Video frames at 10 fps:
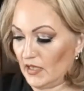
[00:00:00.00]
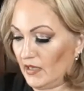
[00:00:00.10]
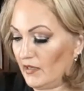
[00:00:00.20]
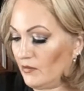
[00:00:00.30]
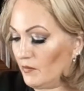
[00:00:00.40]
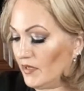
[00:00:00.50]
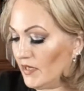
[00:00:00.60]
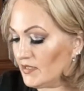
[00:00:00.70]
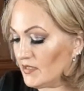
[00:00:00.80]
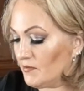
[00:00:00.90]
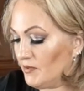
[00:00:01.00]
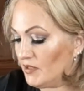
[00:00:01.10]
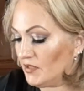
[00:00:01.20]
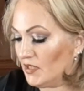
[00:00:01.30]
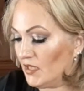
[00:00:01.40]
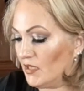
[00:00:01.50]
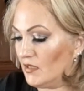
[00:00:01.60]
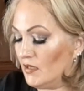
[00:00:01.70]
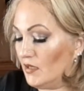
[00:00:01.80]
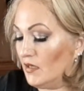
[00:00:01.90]
And when I did put the
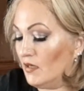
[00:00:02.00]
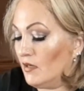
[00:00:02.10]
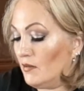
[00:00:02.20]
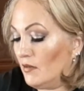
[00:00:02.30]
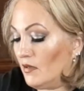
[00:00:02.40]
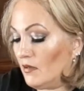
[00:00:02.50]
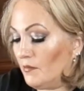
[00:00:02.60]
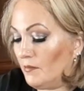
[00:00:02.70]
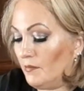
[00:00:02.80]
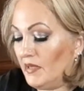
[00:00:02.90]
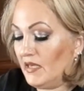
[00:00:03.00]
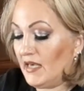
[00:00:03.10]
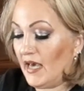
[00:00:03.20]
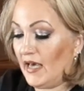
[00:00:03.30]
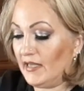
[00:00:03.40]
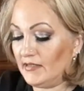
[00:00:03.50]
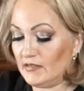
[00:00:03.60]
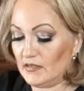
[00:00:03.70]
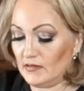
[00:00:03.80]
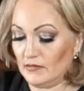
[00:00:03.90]

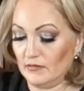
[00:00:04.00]
pecans,